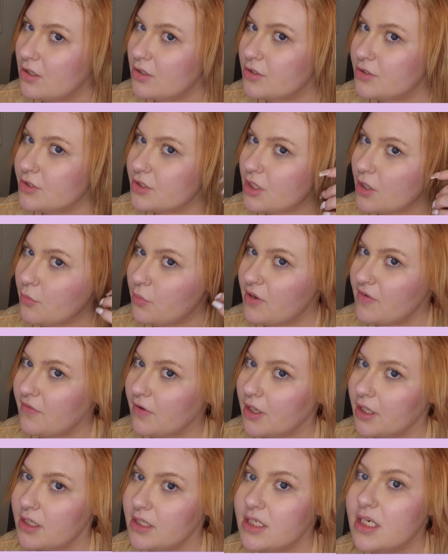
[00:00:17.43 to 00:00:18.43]
So we've
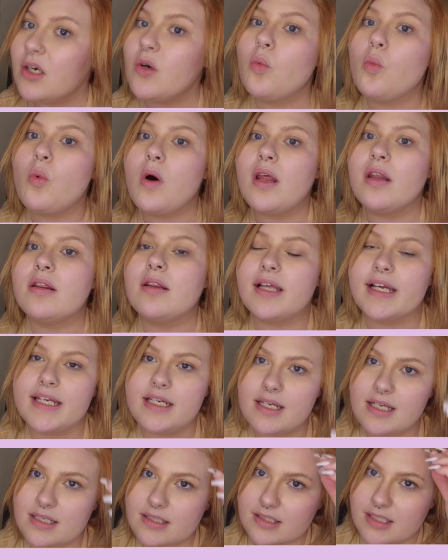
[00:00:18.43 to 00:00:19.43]
already done one
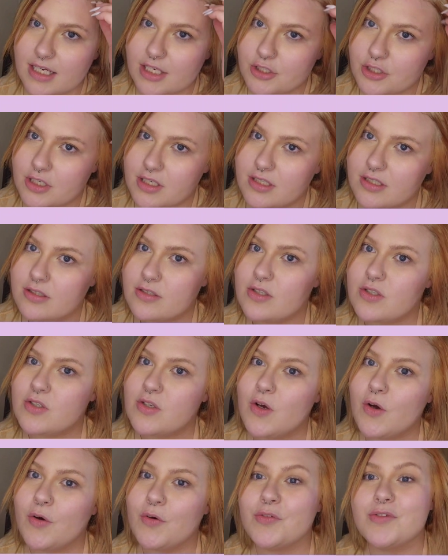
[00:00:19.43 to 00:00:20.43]
lightening session.
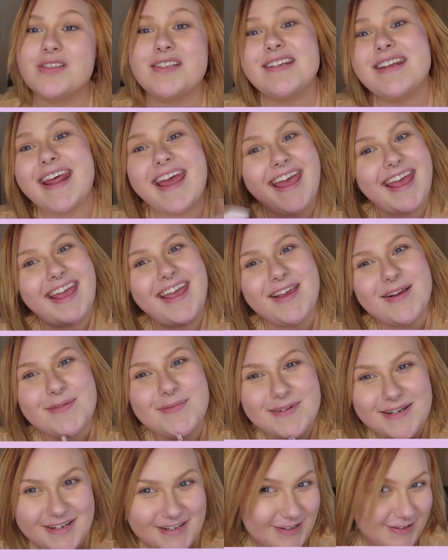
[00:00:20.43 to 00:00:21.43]
So today
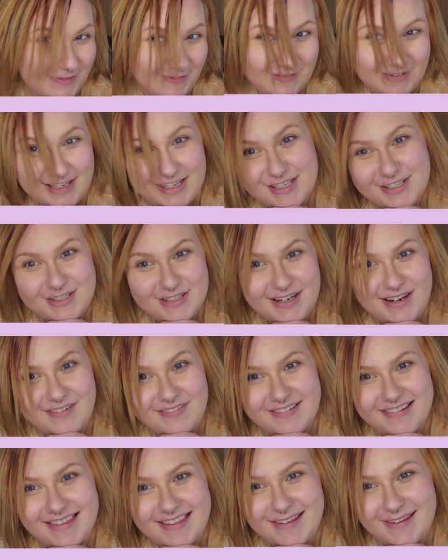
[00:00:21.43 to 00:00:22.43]
we're gonna finish
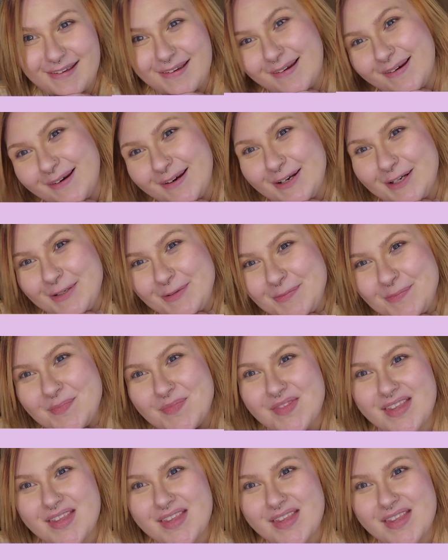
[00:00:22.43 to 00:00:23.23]
everything up.